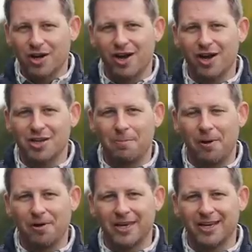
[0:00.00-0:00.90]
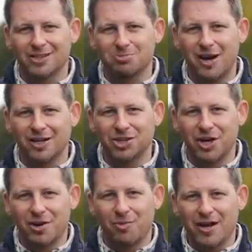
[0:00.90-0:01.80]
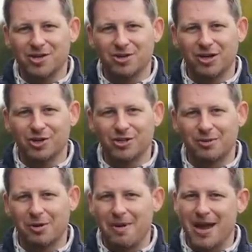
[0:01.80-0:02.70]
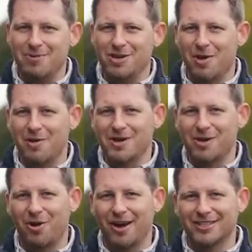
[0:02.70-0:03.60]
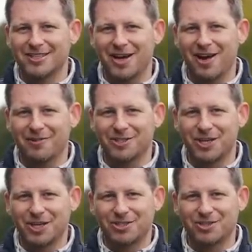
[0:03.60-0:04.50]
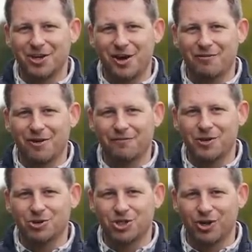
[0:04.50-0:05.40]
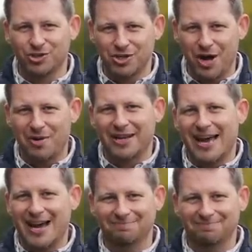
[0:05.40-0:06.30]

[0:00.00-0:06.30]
hurt your pocket as much when you lose them, and maybe you won't be quite as nervous stood over a few shots knowing that.